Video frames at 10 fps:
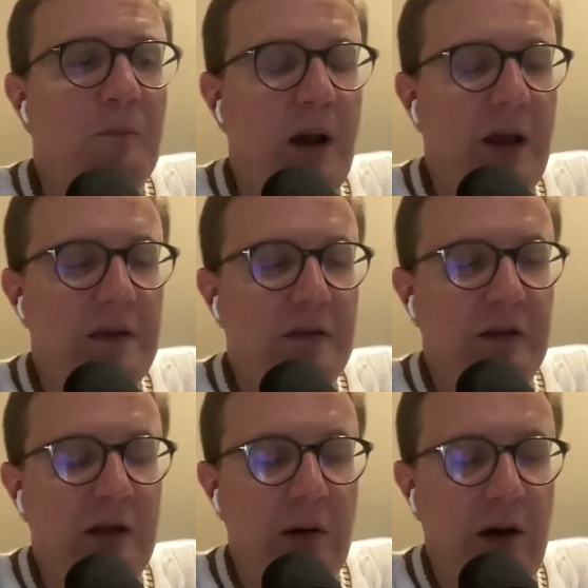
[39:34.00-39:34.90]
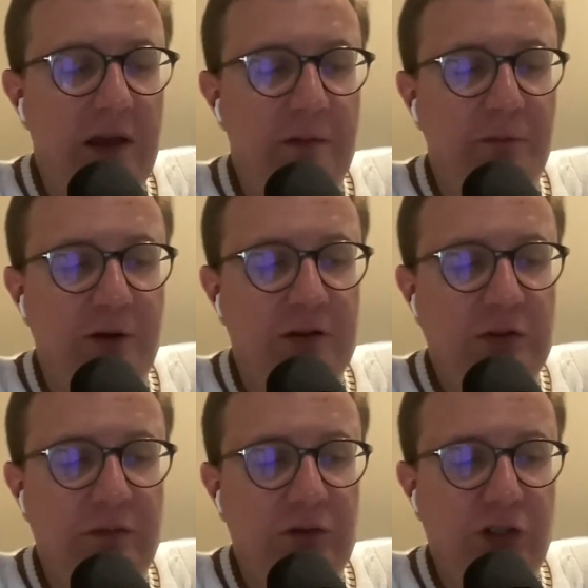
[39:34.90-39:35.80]
But, you know, I have friends
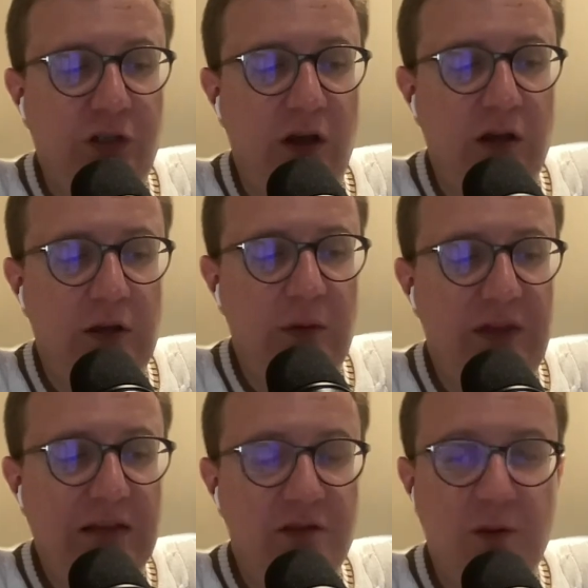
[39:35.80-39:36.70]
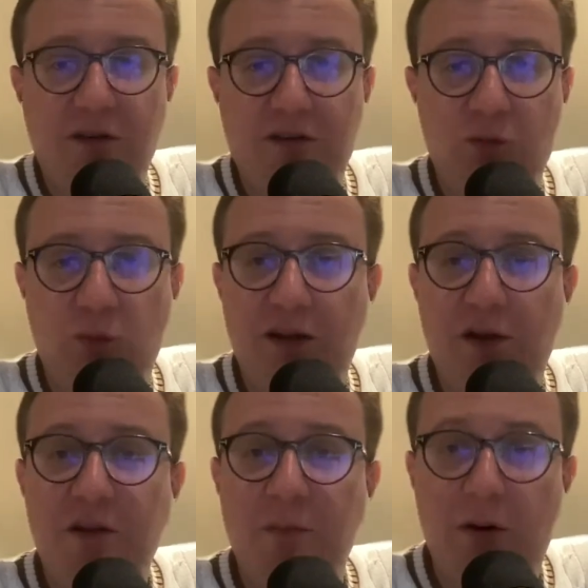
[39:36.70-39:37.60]
who live in Chicago and they live in the places where you
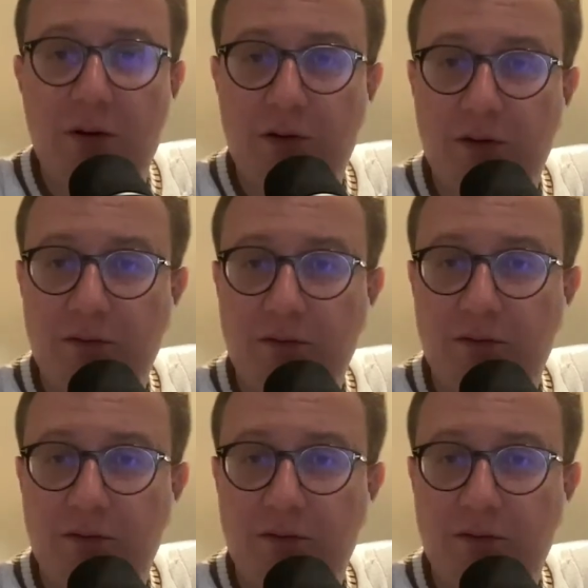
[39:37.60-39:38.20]
don't get murdered.